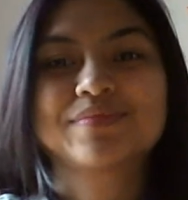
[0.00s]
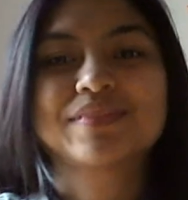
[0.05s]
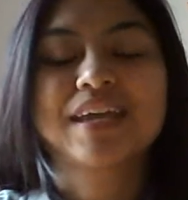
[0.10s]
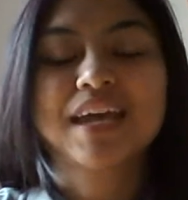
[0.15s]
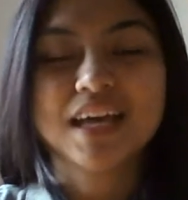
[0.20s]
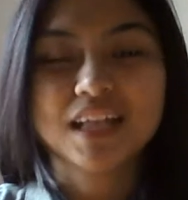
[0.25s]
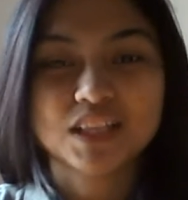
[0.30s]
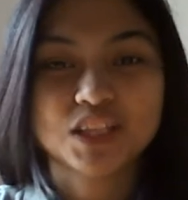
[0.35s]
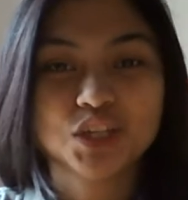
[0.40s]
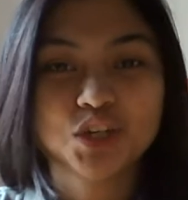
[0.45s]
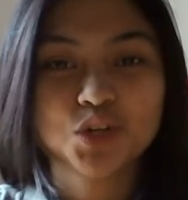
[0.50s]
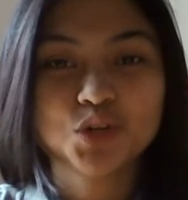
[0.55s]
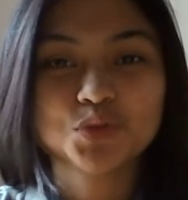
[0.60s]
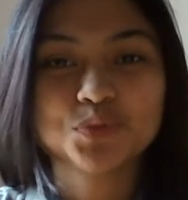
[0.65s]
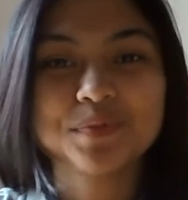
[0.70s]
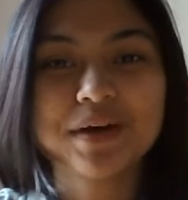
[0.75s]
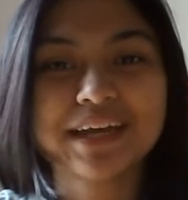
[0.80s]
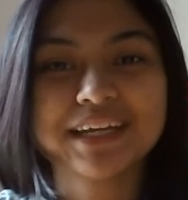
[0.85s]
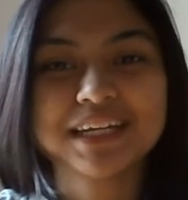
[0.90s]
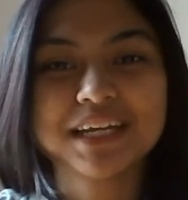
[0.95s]
Hello,
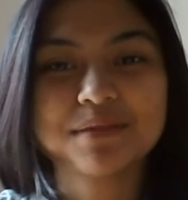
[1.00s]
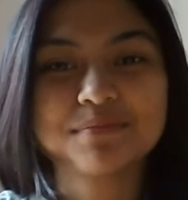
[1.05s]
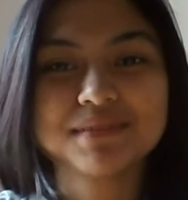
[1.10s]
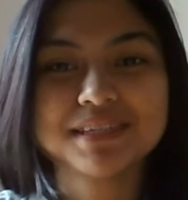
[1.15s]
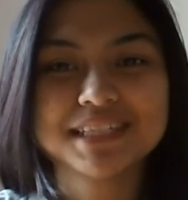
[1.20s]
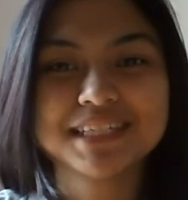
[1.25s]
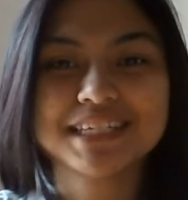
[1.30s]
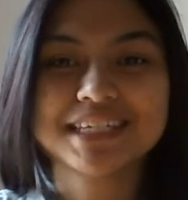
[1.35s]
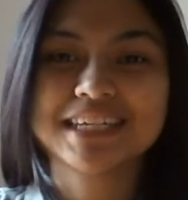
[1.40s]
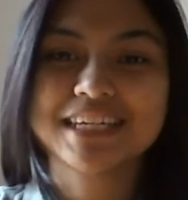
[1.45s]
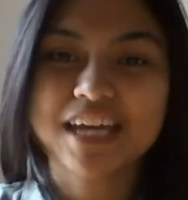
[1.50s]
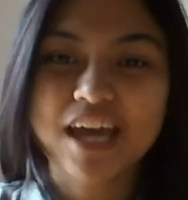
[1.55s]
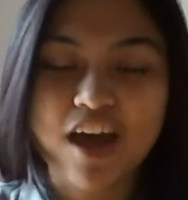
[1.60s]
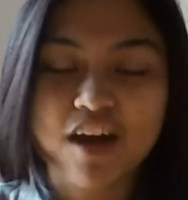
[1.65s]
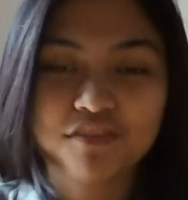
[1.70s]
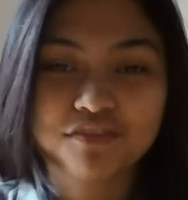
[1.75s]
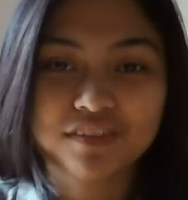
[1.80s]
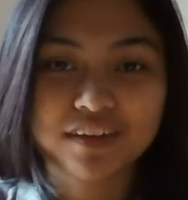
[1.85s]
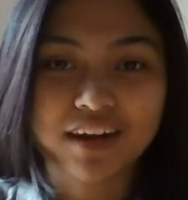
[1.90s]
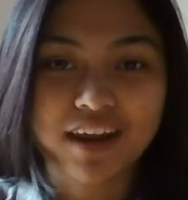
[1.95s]
my name is Niky
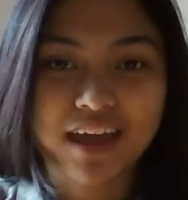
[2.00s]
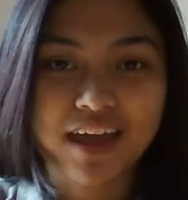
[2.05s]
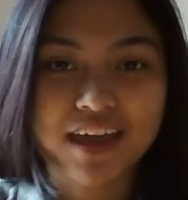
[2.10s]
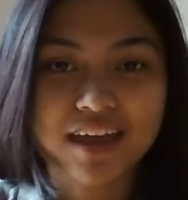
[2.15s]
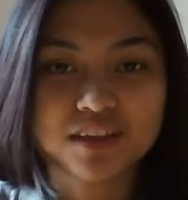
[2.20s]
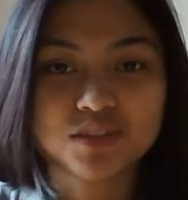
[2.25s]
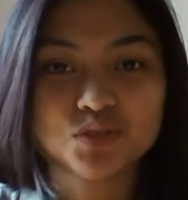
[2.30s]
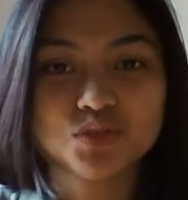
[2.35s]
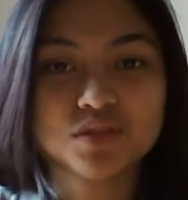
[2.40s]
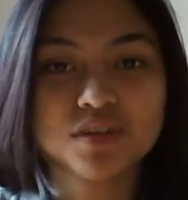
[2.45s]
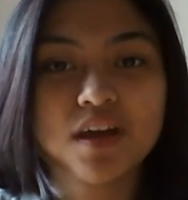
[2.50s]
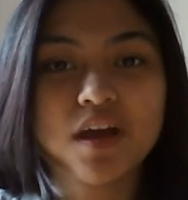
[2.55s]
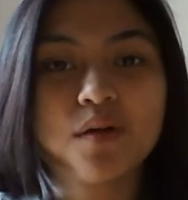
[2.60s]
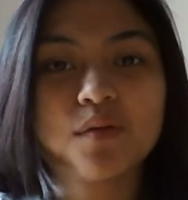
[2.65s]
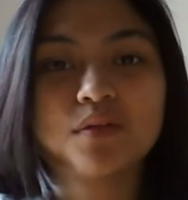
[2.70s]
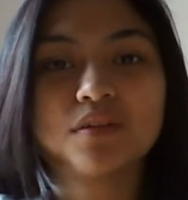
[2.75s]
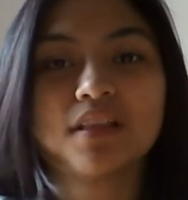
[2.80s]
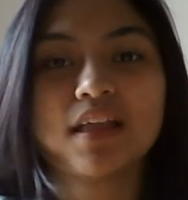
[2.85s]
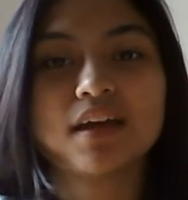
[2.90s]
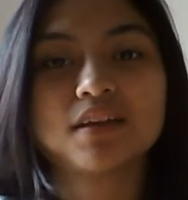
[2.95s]
Afina, and today I
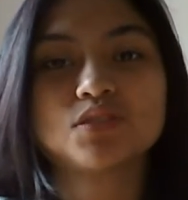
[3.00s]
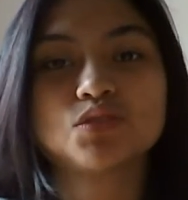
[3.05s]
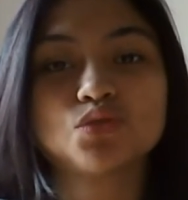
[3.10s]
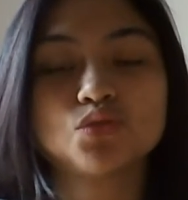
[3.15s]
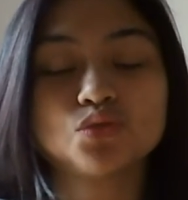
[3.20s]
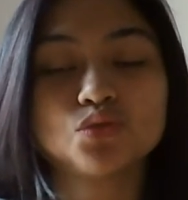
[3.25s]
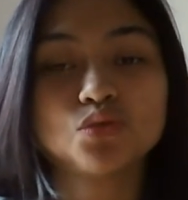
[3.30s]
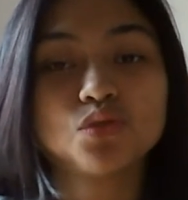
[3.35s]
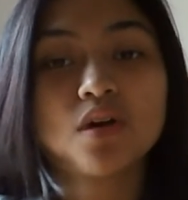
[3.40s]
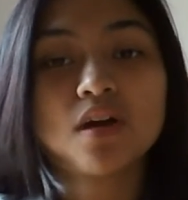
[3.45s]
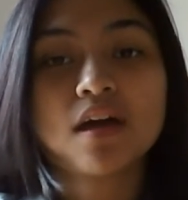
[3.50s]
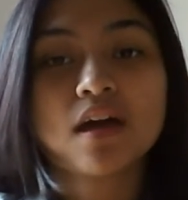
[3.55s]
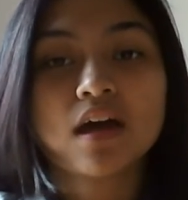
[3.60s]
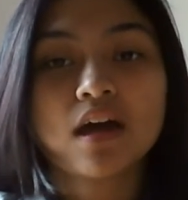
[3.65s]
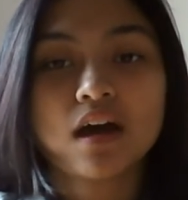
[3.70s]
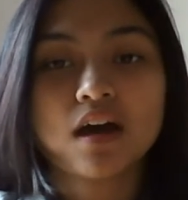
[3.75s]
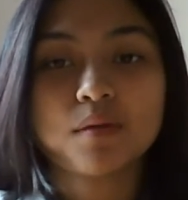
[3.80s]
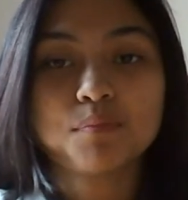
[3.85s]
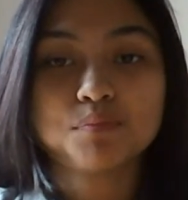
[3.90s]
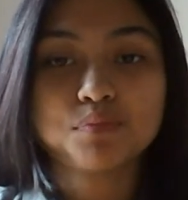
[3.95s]
would like to
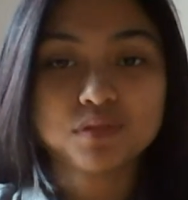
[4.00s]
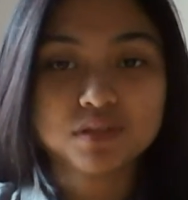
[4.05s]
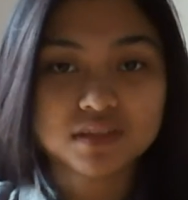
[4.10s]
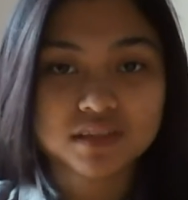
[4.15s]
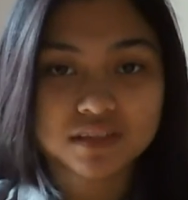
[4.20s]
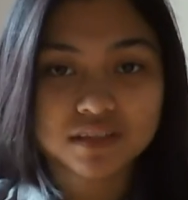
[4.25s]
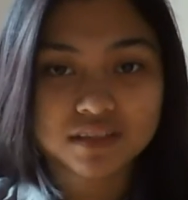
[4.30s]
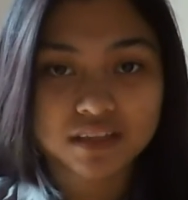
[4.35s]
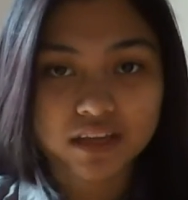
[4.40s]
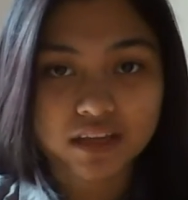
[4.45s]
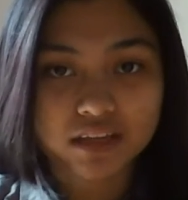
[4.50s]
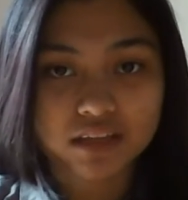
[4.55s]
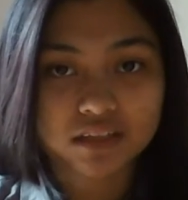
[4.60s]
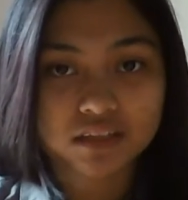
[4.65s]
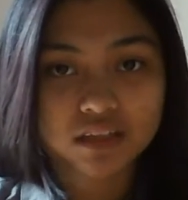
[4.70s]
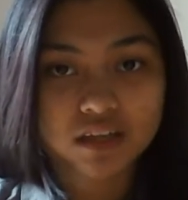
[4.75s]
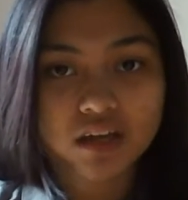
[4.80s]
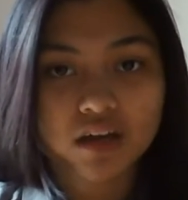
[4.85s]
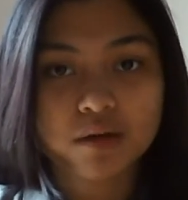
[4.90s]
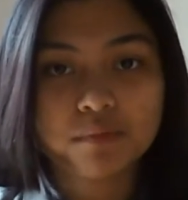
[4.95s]
present
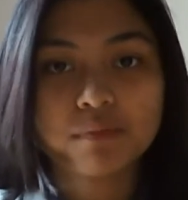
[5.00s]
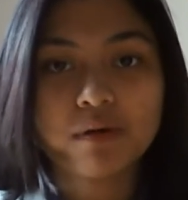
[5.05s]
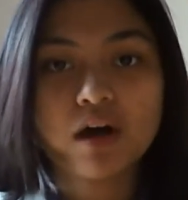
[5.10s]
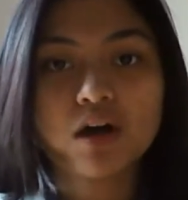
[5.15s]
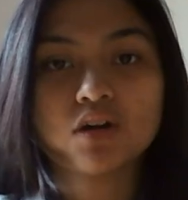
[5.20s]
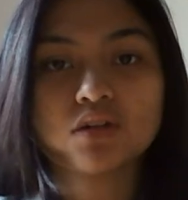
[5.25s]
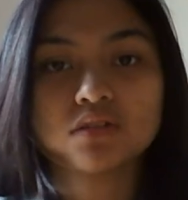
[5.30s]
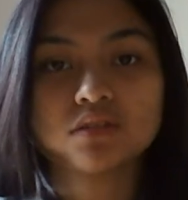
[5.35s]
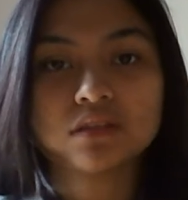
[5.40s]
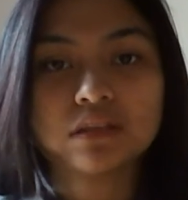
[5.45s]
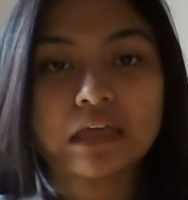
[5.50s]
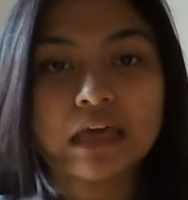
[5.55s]
about